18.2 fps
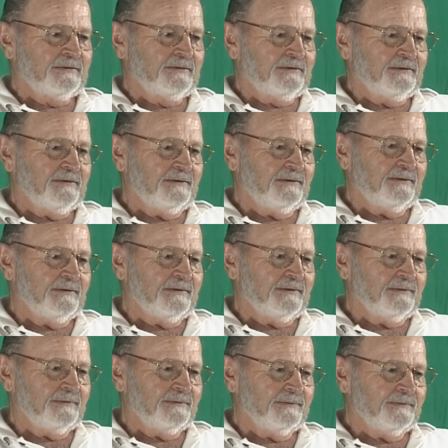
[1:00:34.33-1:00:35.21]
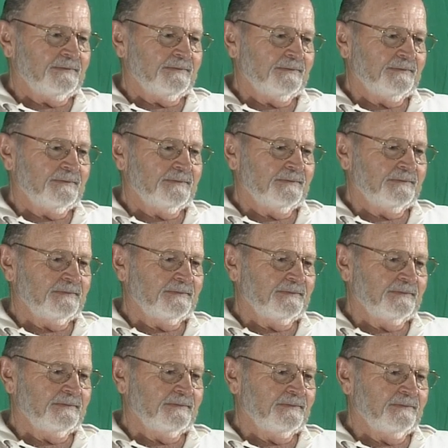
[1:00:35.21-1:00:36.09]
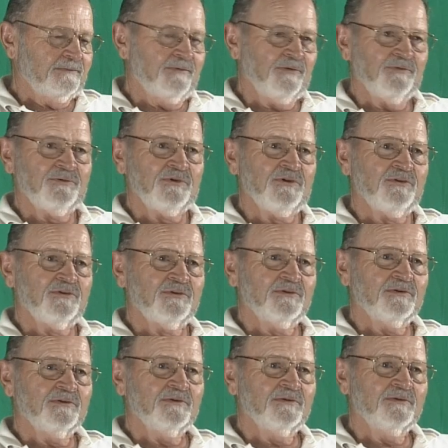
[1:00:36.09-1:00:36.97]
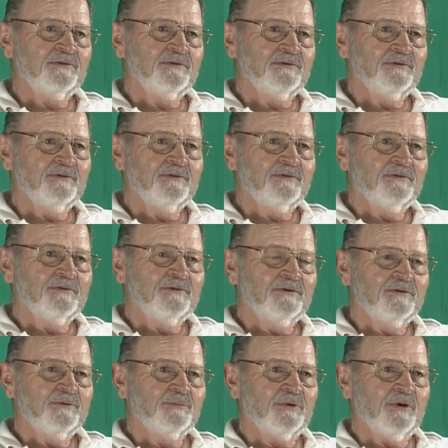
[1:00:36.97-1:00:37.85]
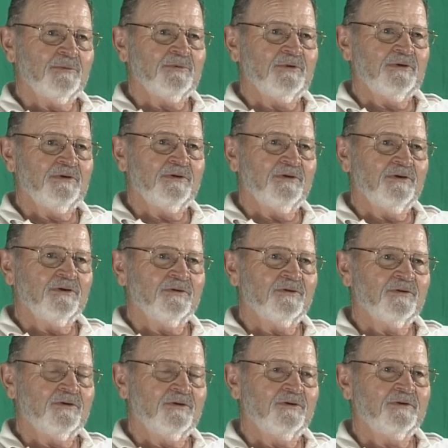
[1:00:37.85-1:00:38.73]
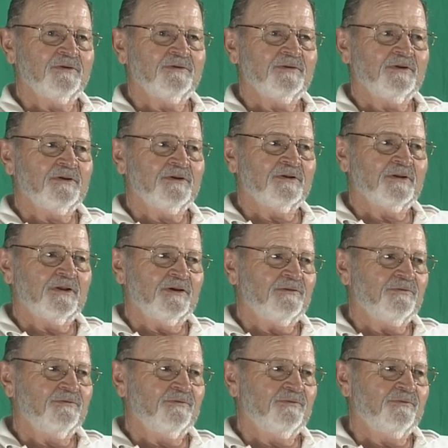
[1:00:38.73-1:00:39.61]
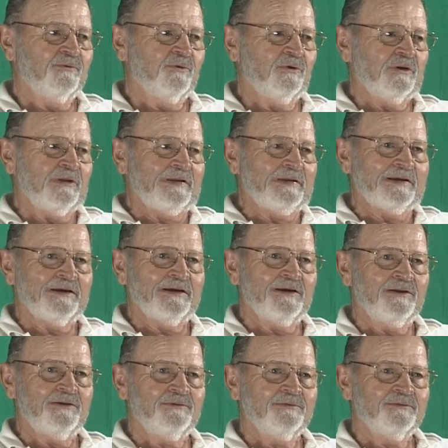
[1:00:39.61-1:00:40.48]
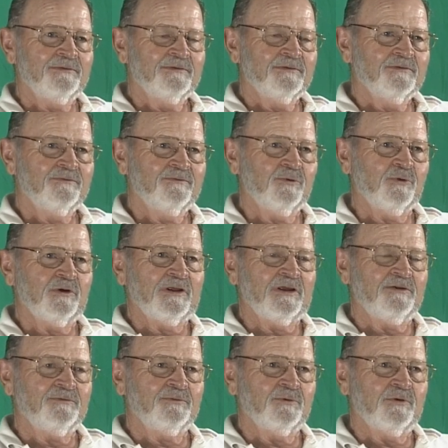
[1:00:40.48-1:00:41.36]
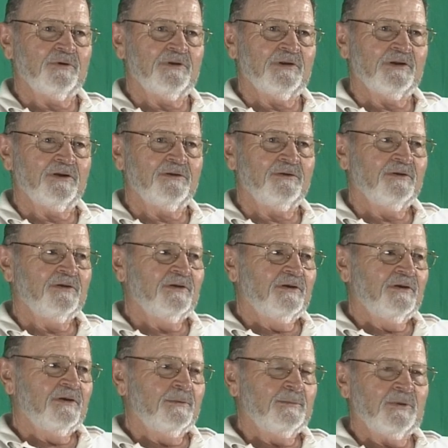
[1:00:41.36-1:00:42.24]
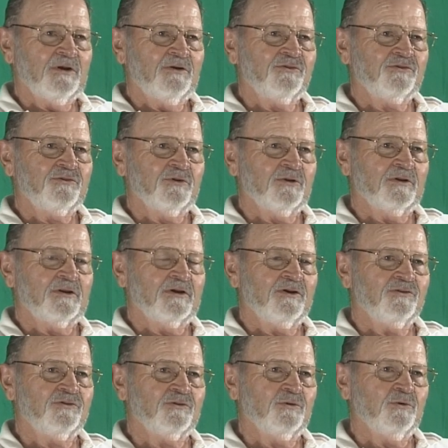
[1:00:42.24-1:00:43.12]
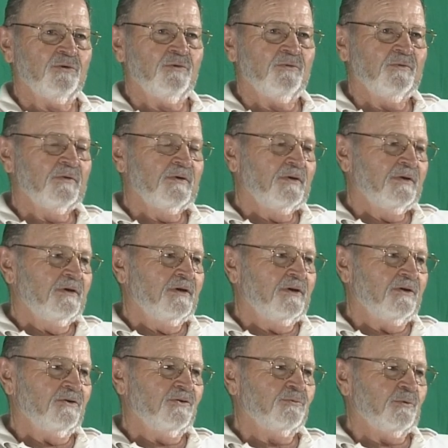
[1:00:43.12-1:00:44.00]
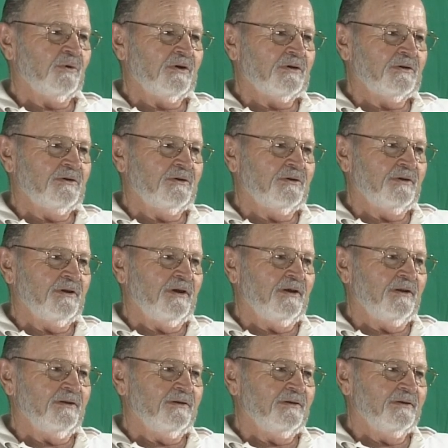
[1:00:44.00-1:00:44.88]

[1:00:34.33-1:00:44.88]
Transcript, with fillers: God, fifties probably, you know, uh, you know, like 49, 48, 49. I mean, I was still in high school, and I was working on that,